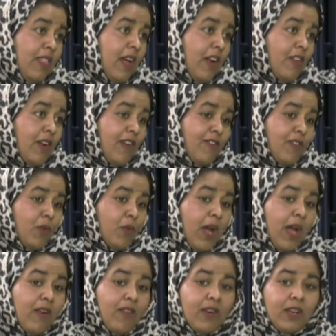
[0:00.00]
there, and
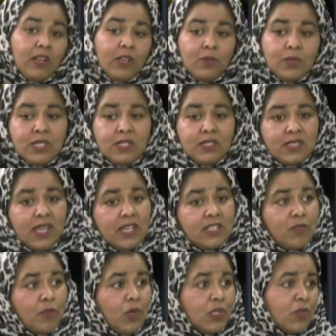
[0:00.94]
everywhere and losing
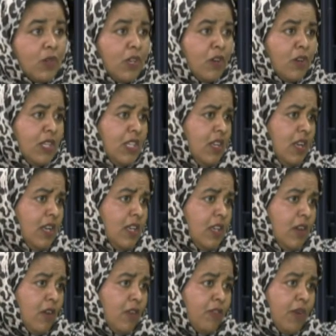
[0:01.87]
sight of what's going on in
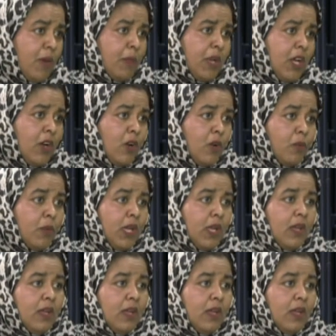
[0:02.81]
your family home.